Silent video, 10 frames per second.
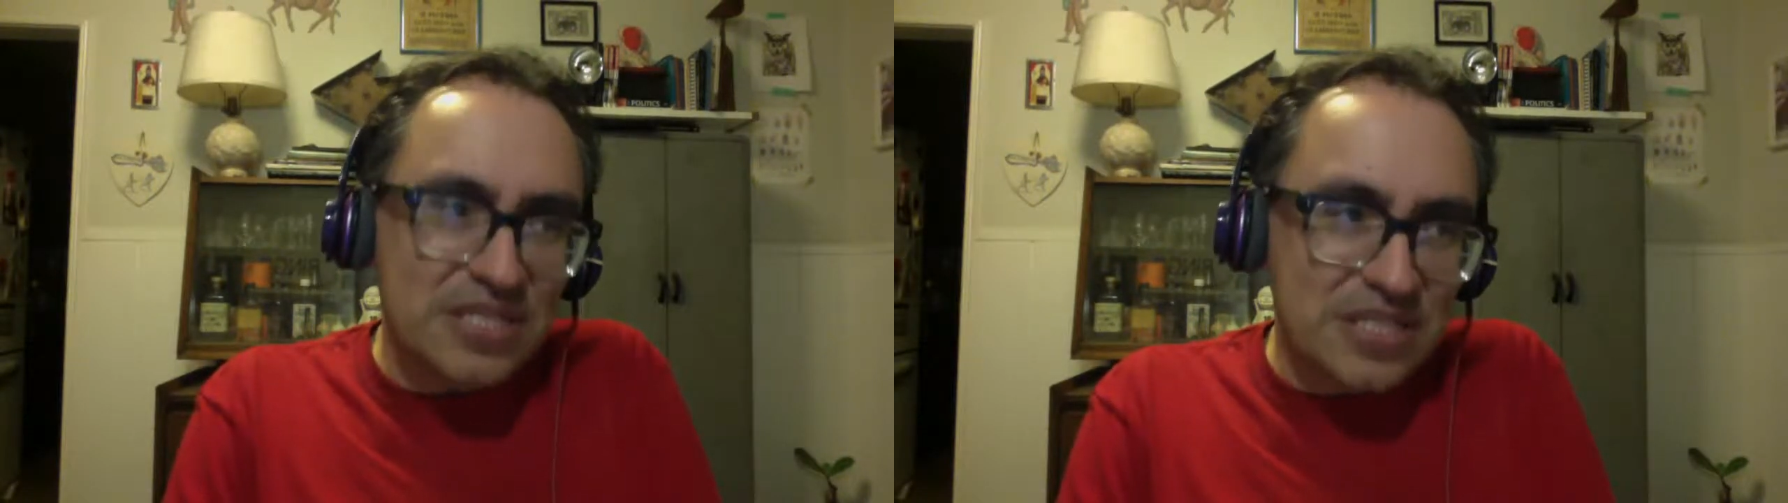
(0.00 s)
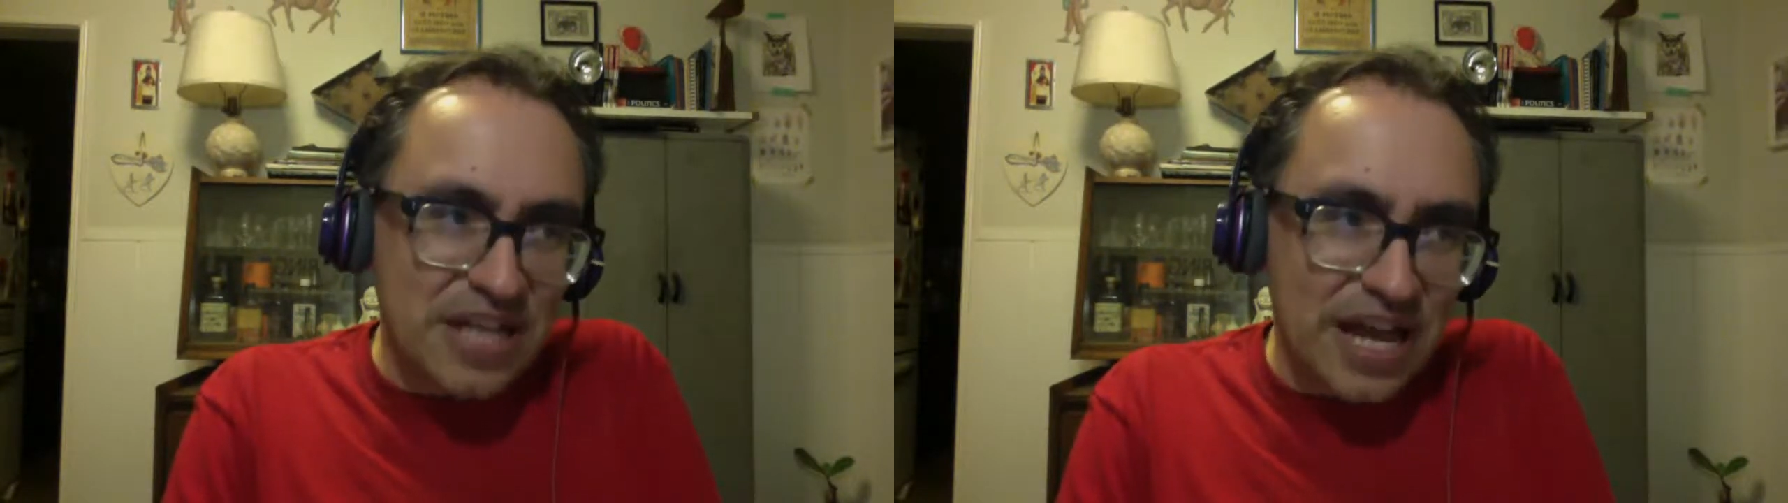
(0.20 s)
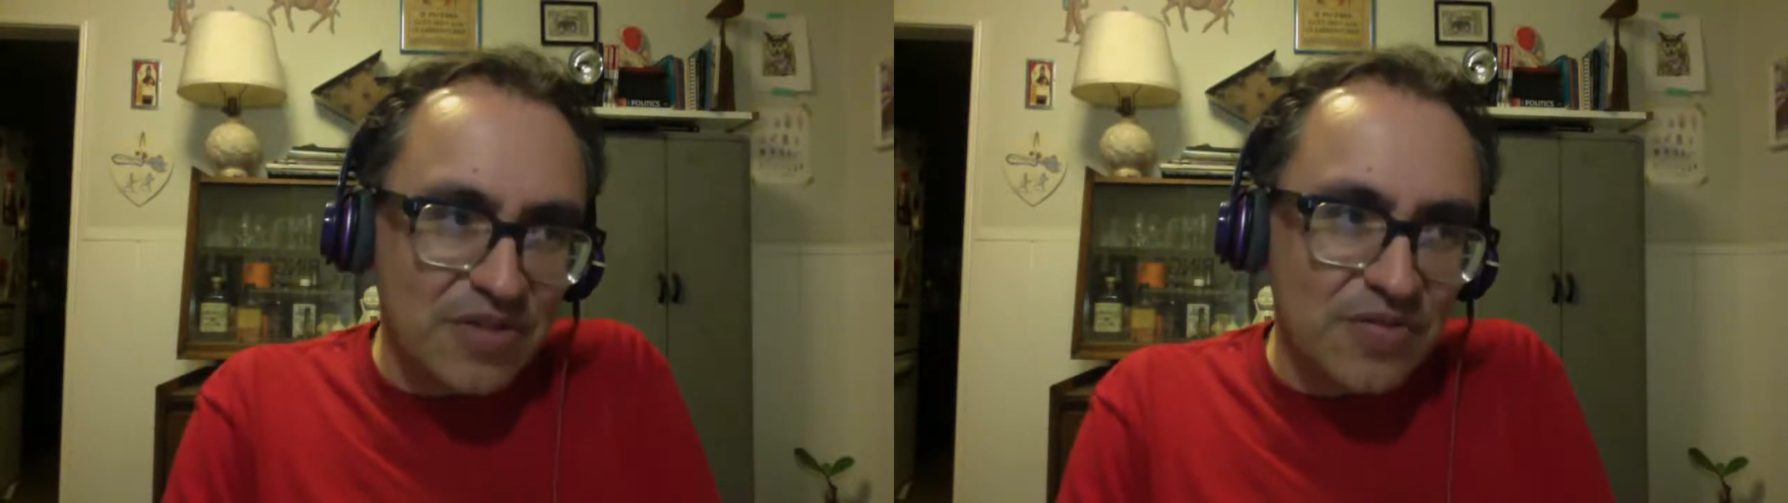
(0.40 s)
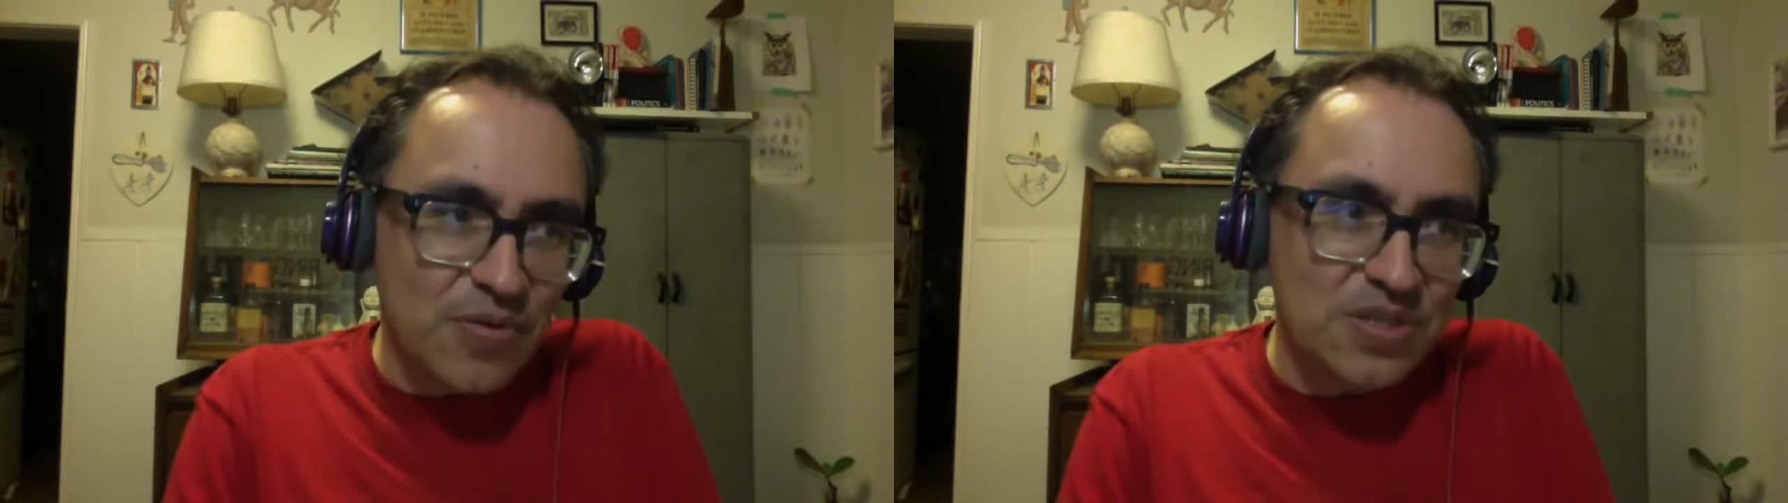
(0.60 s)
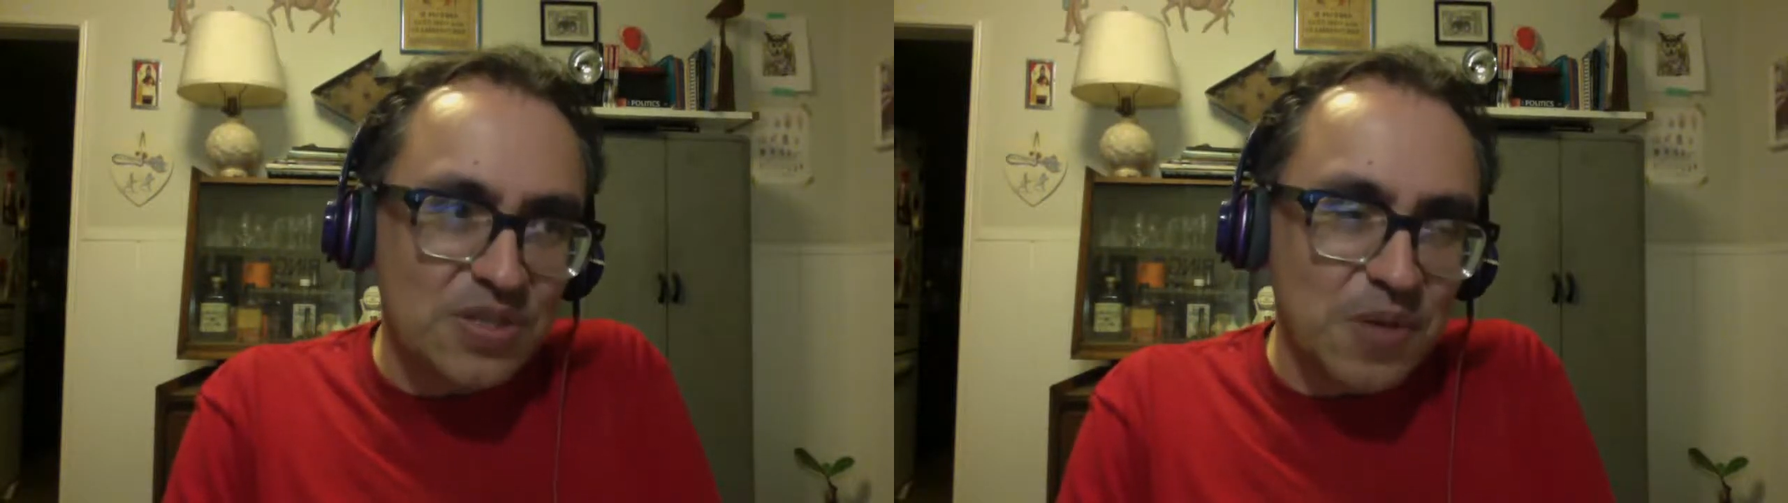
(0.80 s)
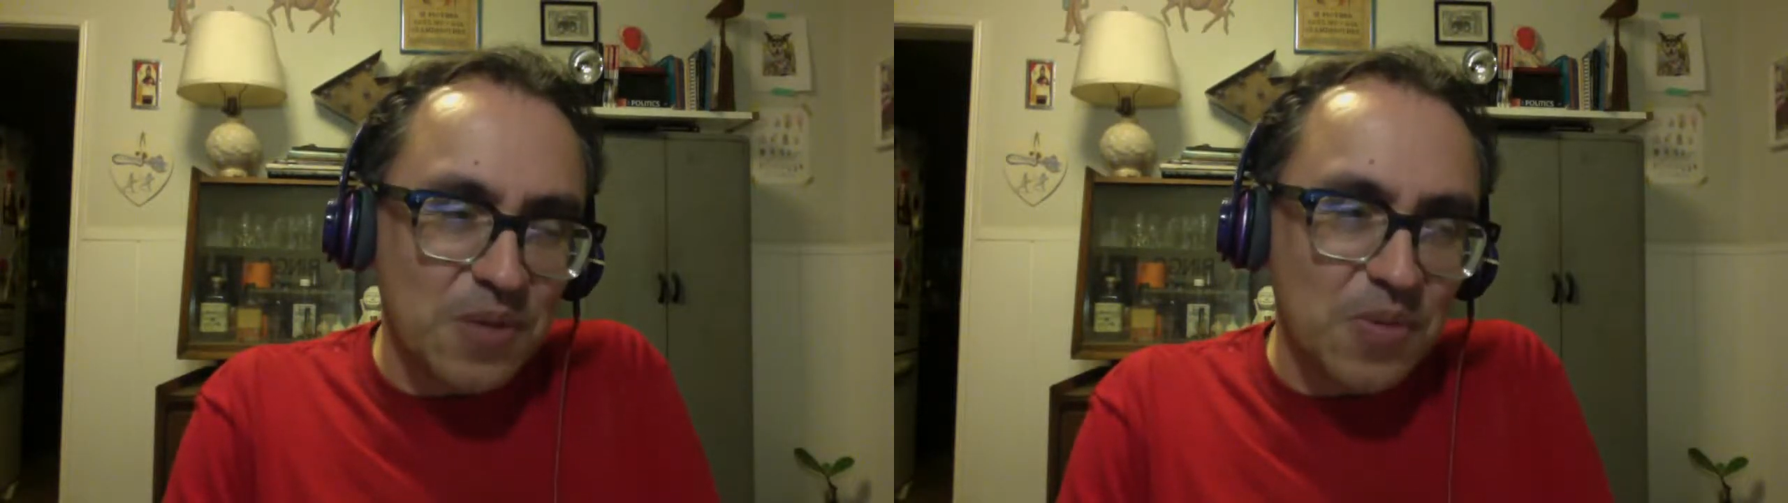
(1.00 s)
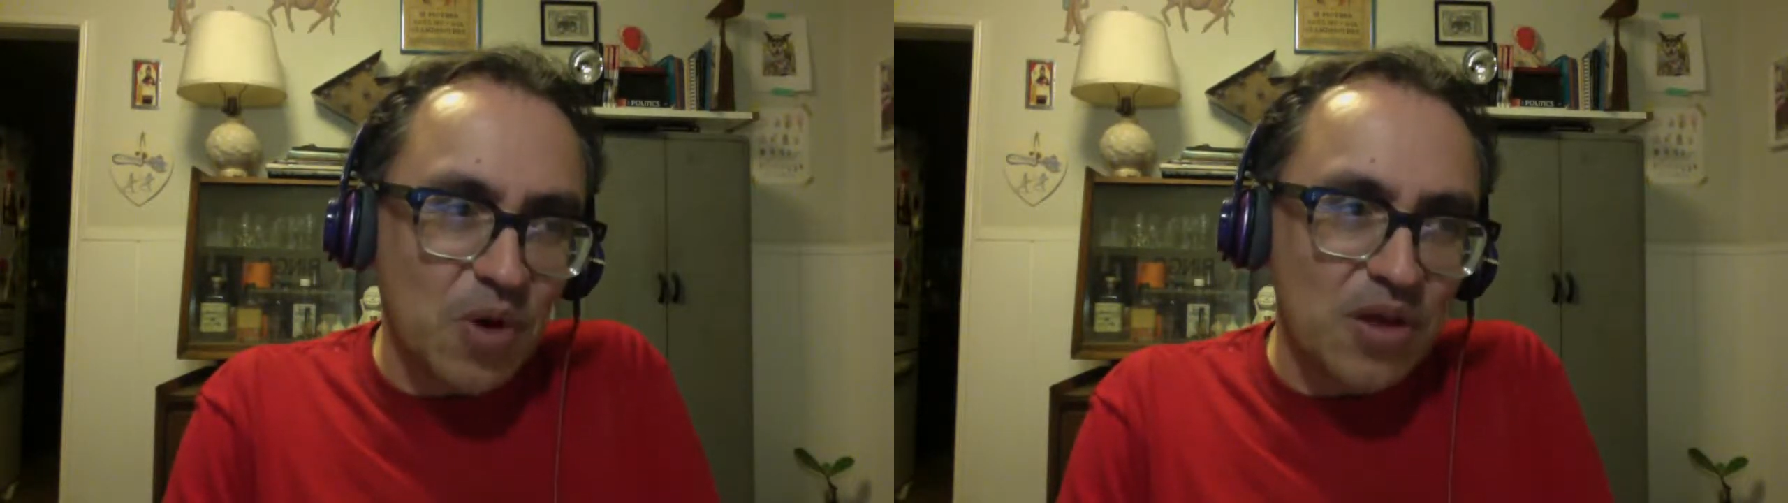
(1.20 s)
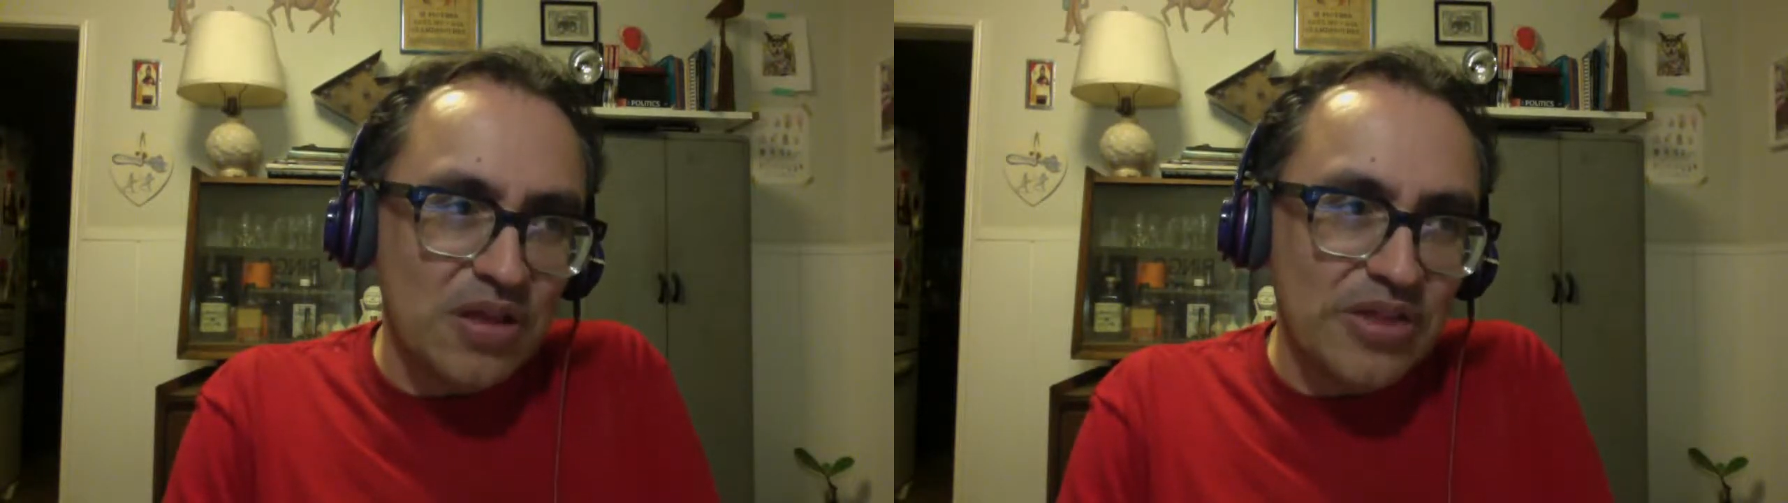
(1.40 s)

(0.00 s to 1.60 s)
Snyder, of course, the beat poet,